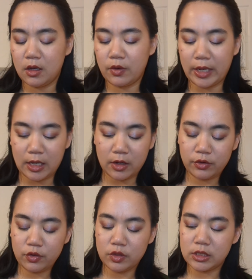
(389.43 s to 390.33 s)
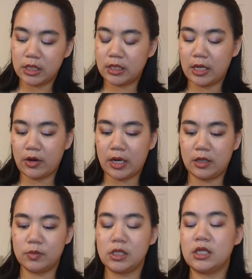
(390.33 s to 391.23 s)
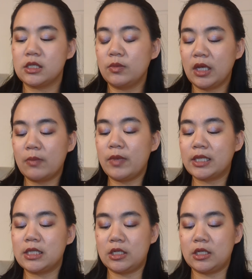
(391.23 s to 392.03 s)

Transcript: Okay, other skincare items is something I mix